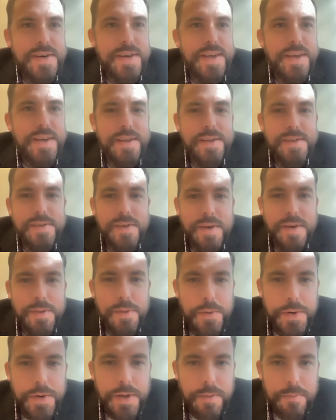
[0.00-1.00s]
and uh,
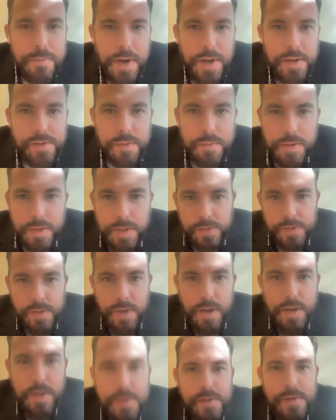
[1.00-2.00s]
learning about some of the
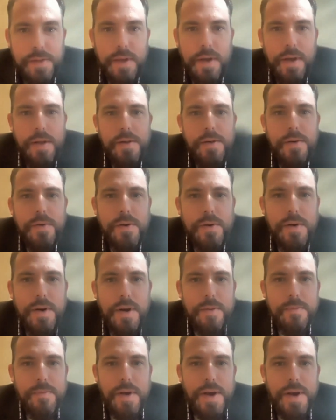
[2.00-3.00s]
science that your
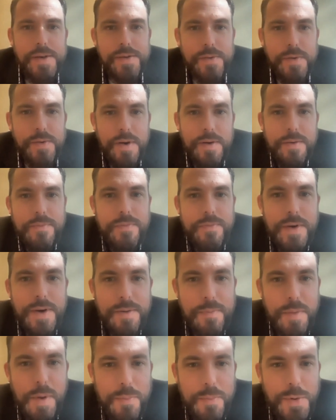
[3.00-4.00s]
um, ISREV
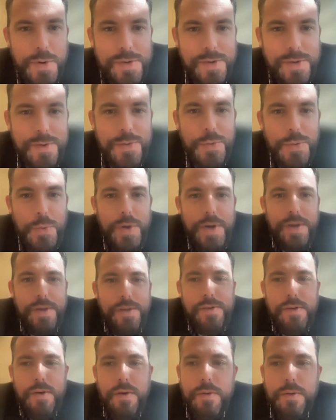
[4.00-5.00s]
uh, members are
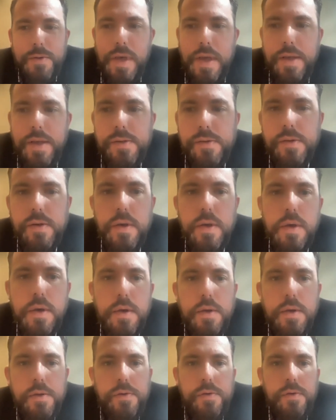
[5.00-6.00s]
doing. So thanks
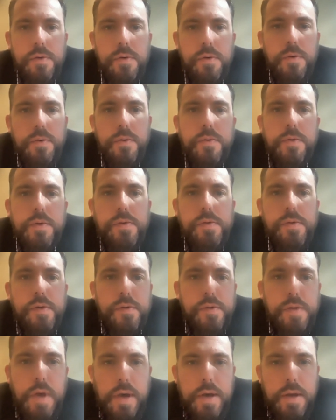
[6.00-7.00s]
to the
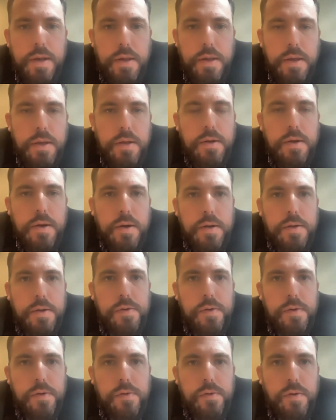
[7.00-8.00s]
society, uh,
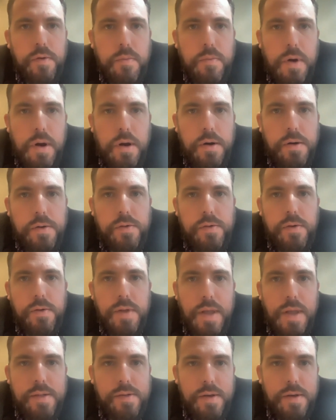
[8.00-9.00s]
to Tomer, to
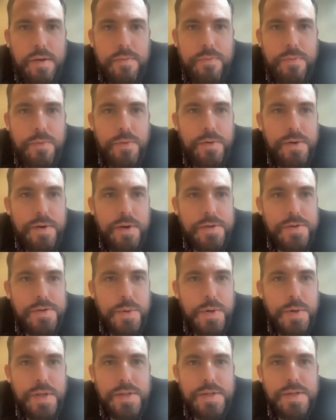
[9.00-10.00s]
Neta for uh,
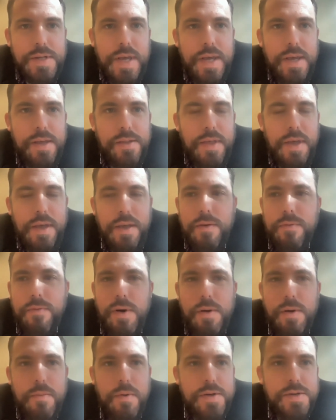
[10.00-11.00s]
joining today. And thank you
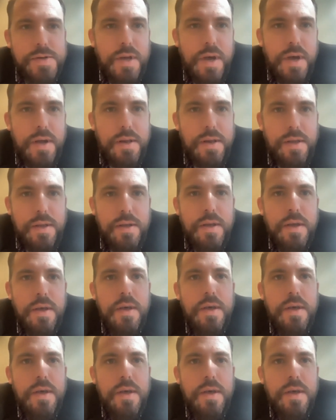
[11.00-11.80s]
very much, Dani